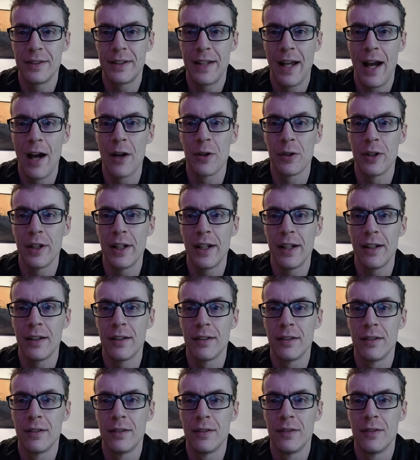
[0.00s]

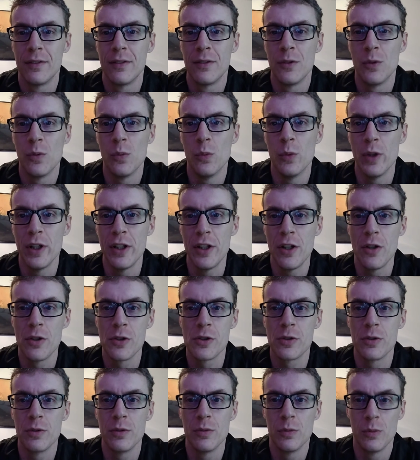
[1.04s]
countering
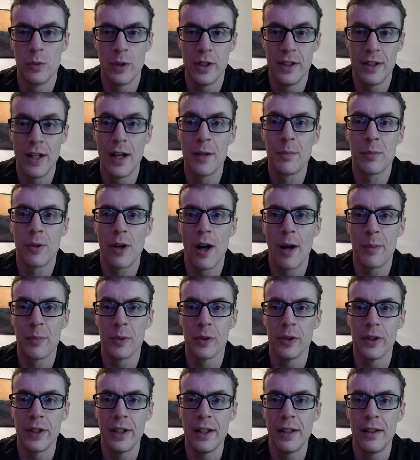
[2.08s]
when done
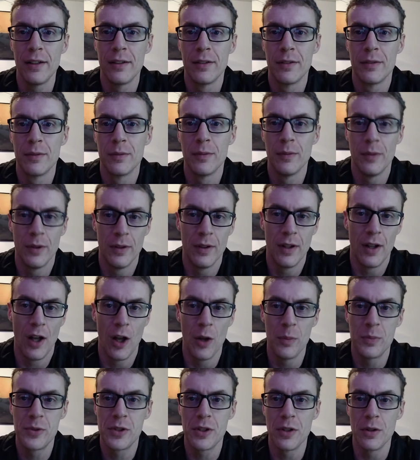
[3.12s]
properly
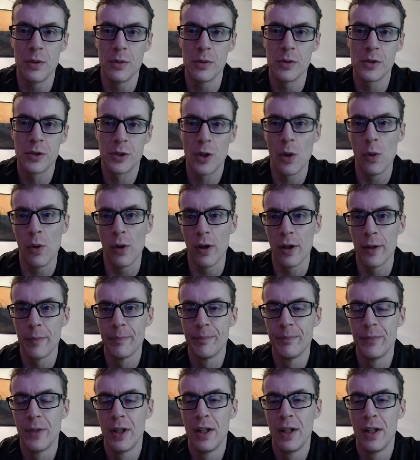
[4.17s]
helps you score.